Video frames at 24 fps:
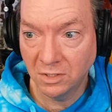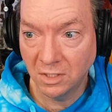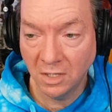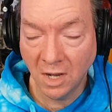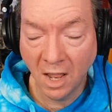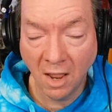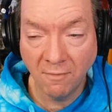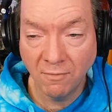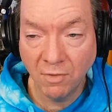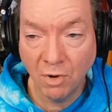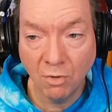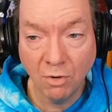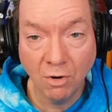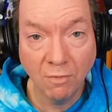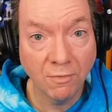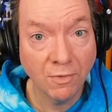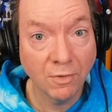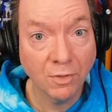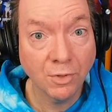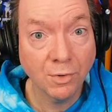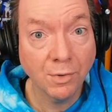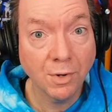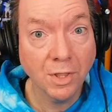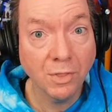And I've known her
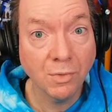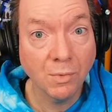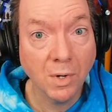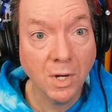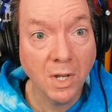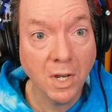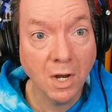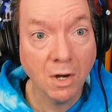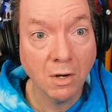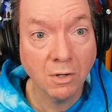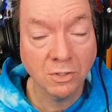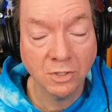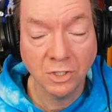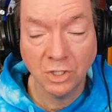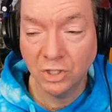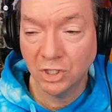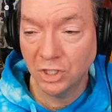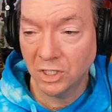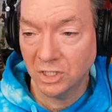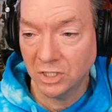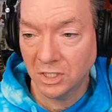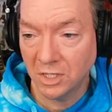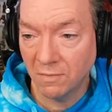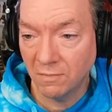for 33 years, and
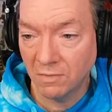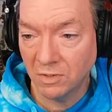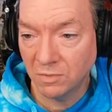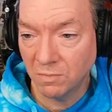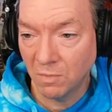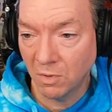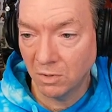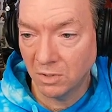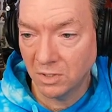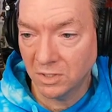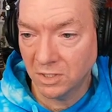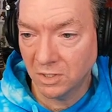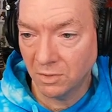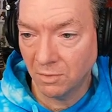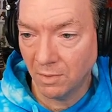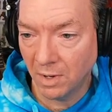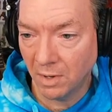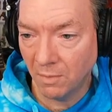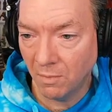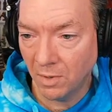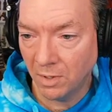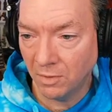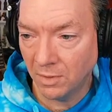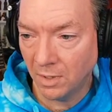she has never smoked a
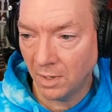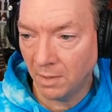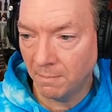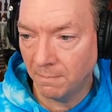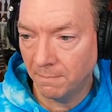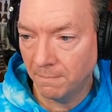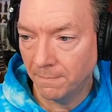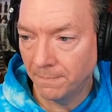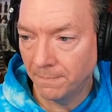cigarette one time.